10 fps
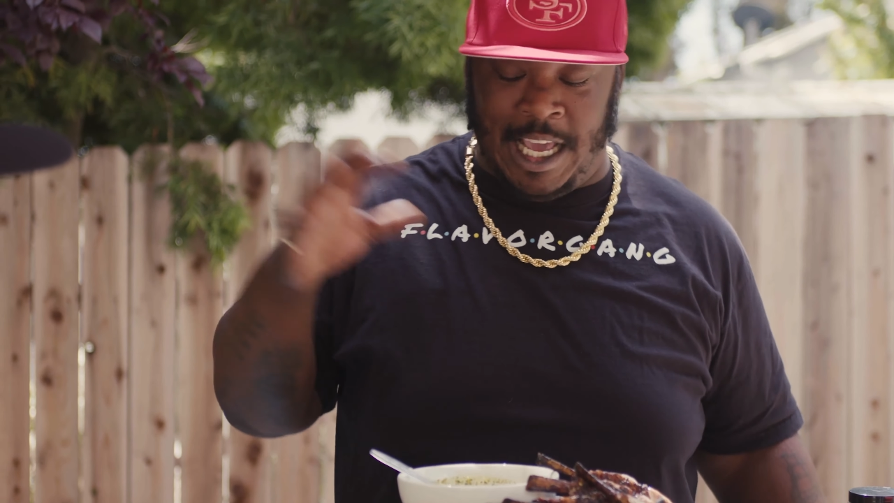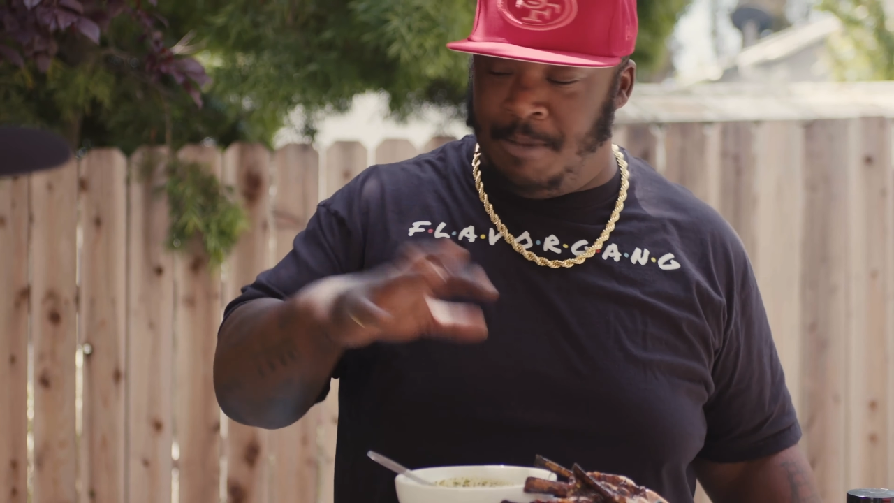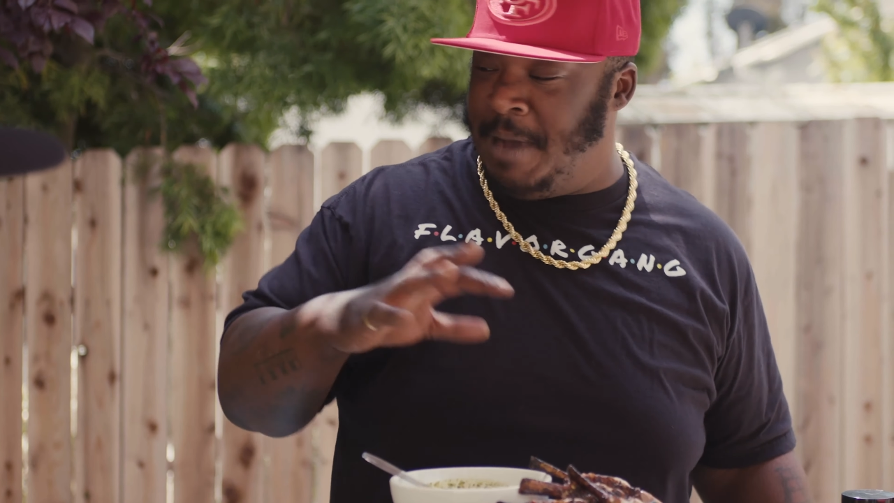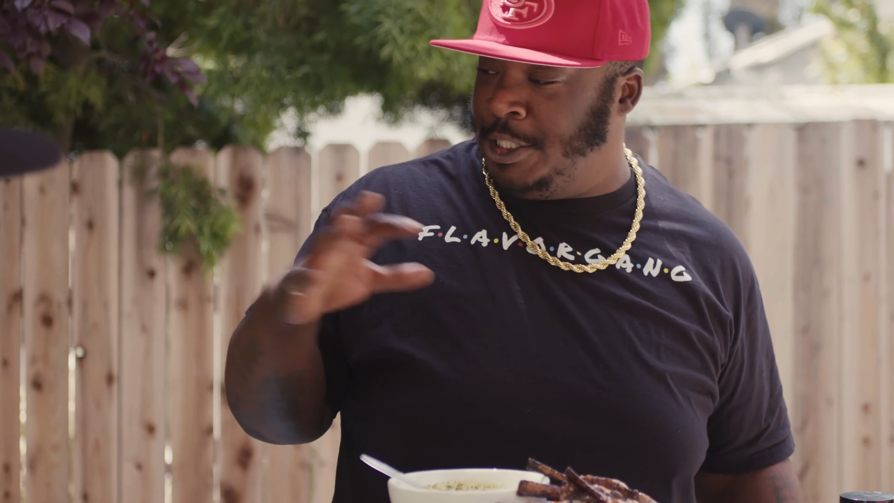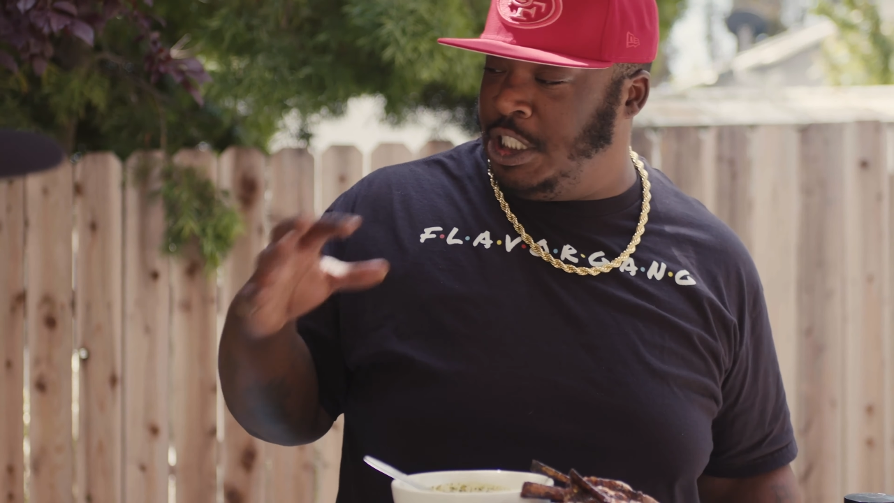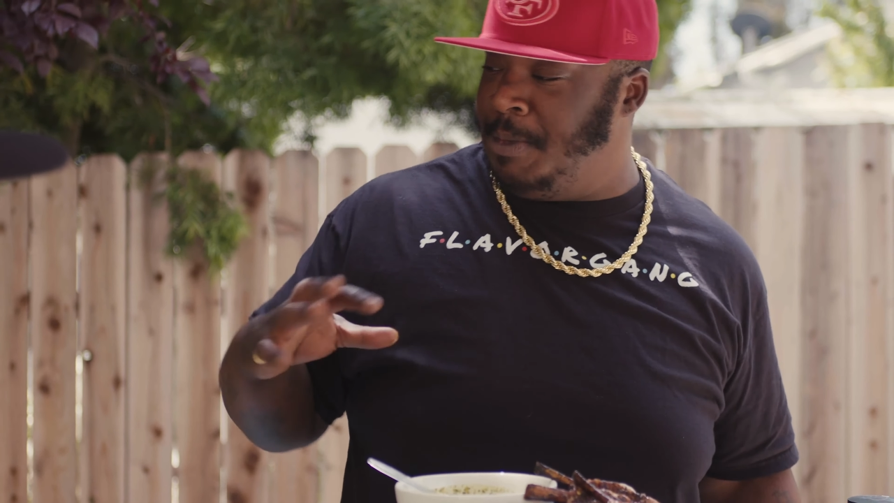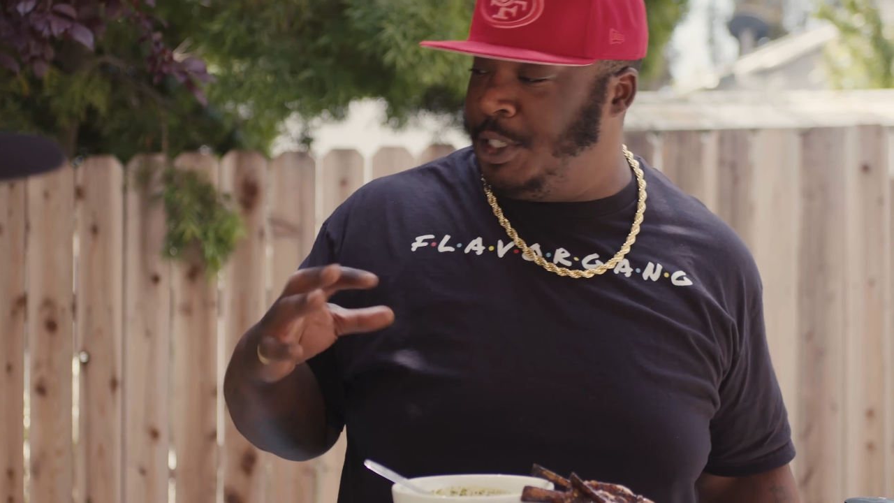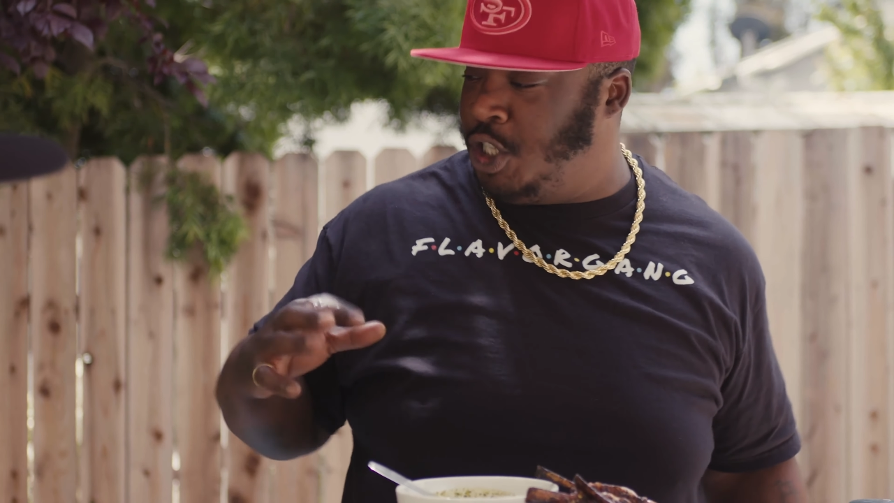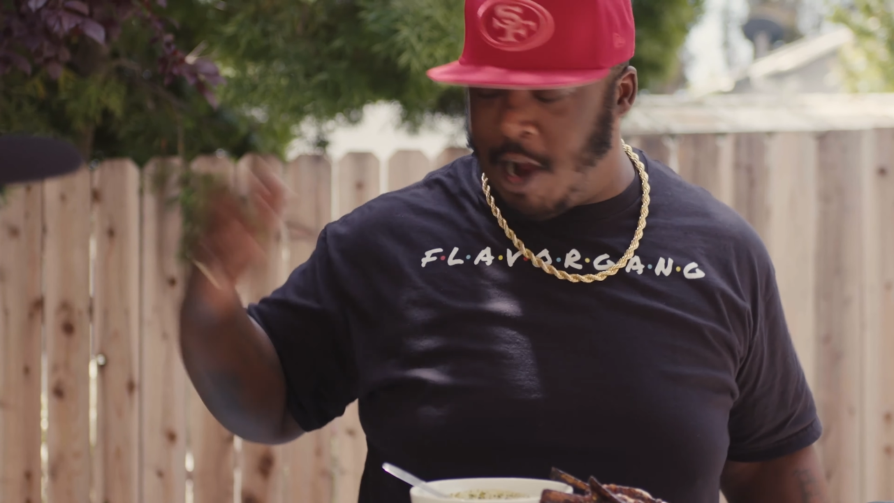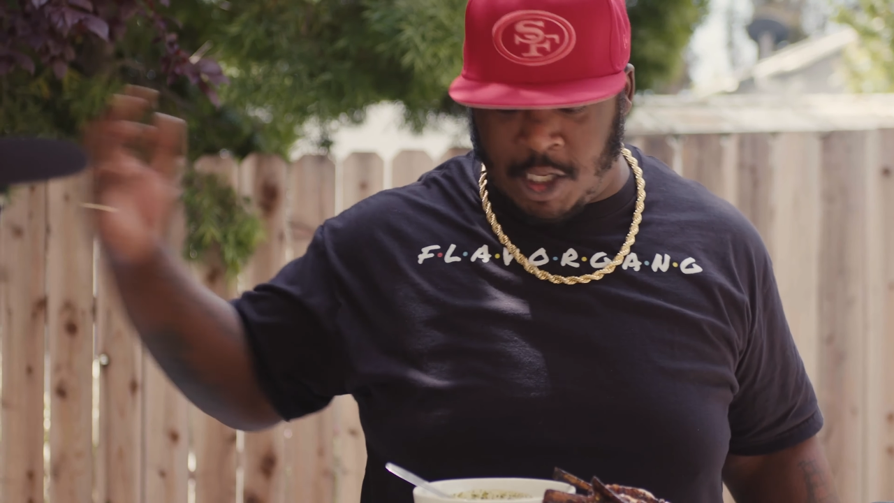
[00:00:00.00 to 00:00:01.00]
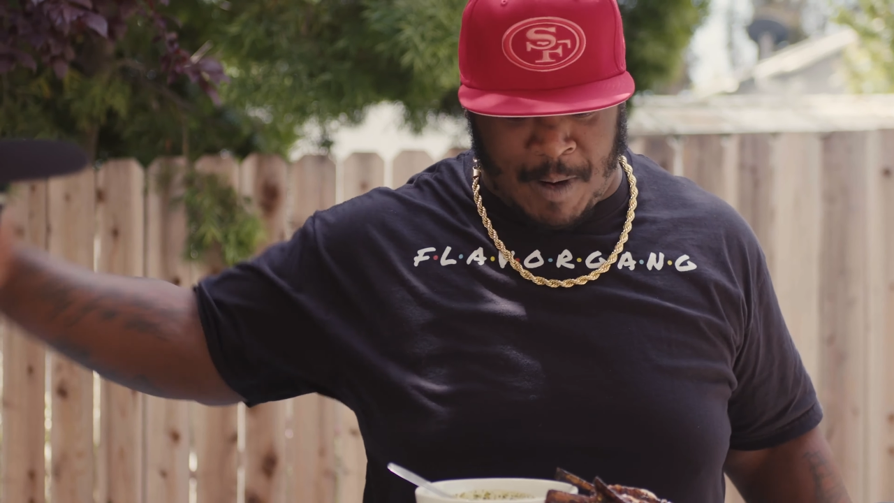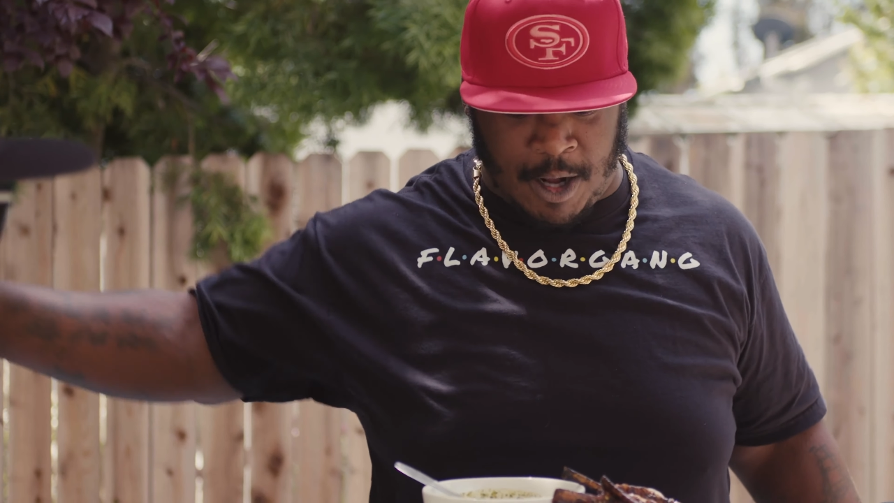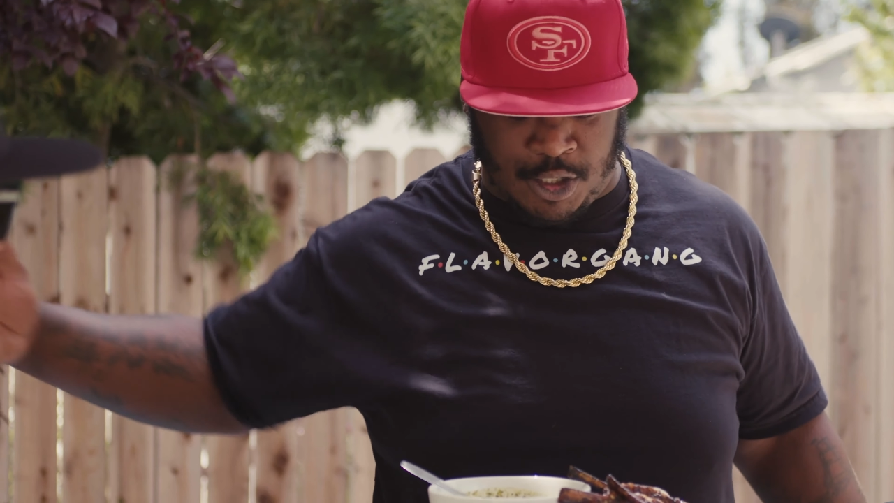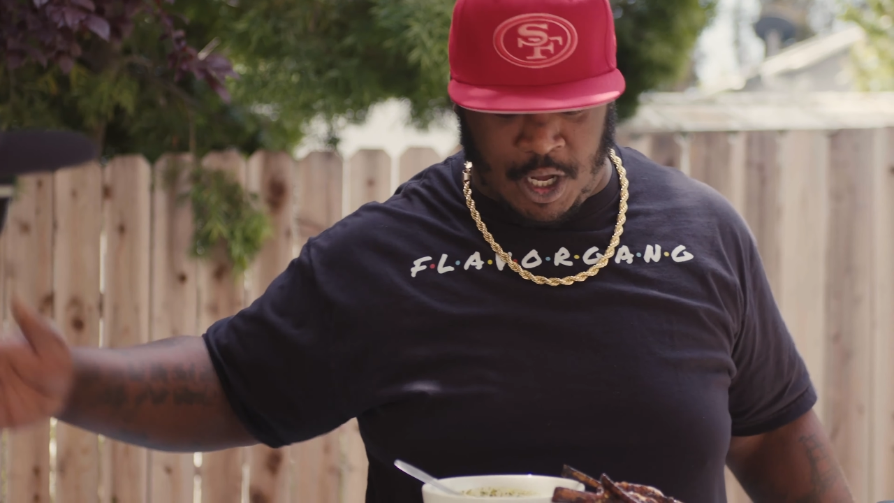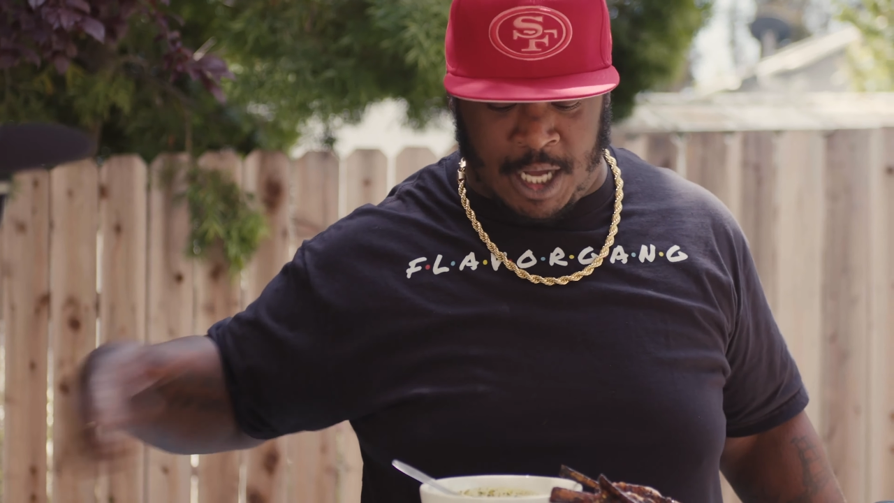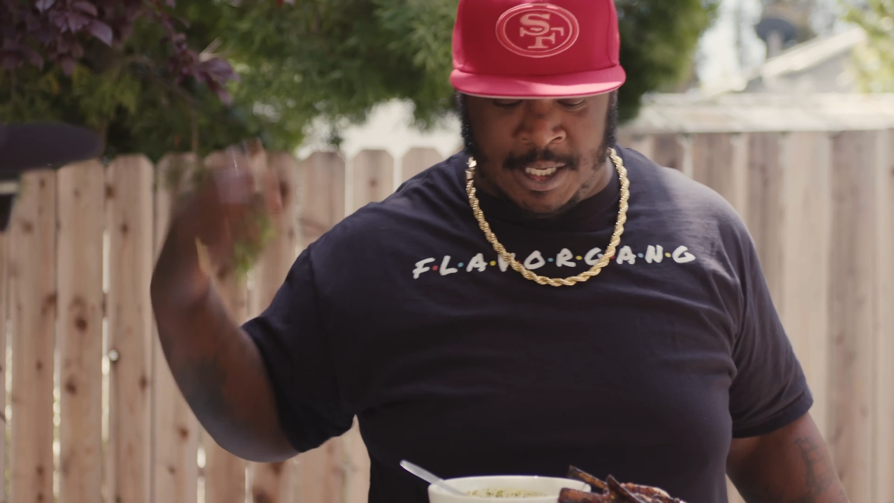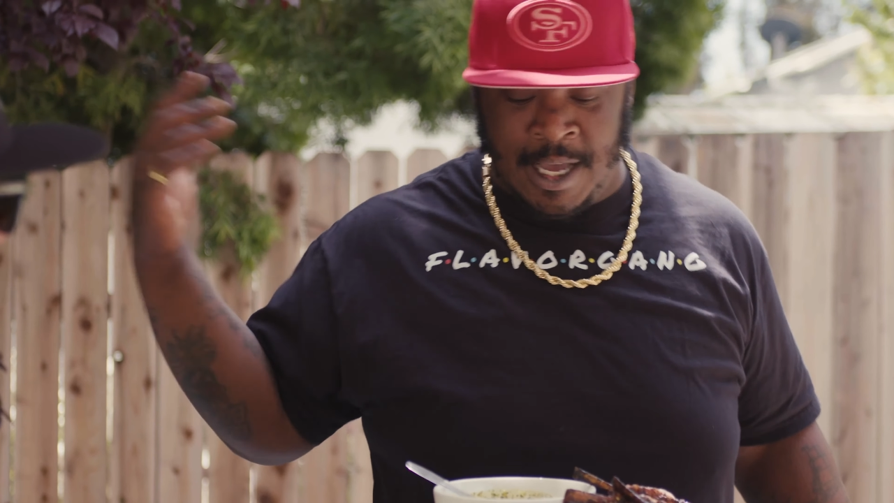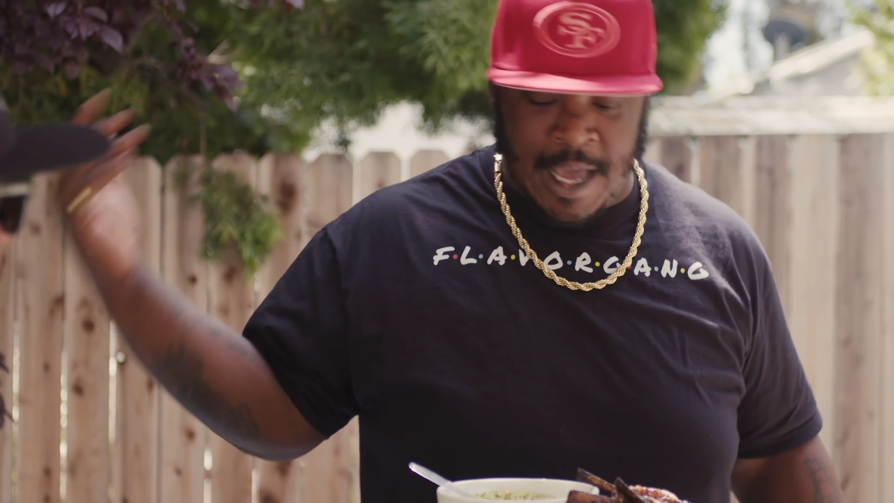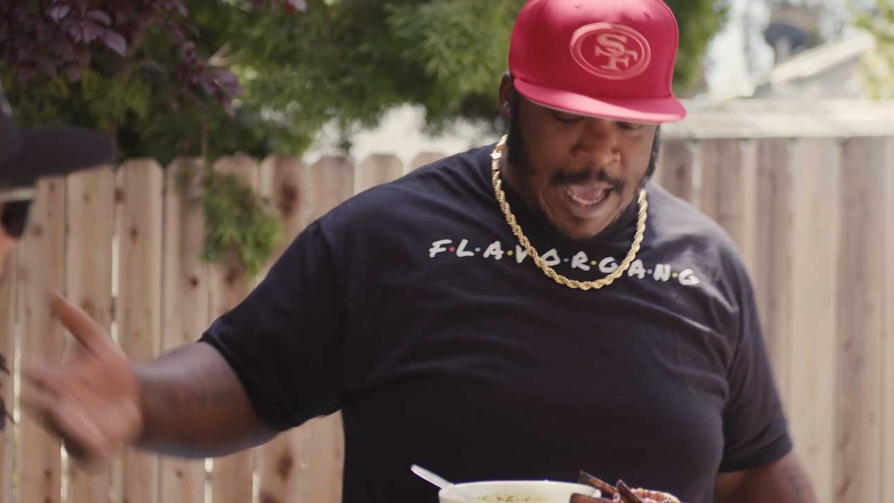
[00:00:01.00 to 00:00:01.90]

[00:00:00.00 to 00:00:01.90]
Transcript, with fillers: get my chimichurri inspired sauce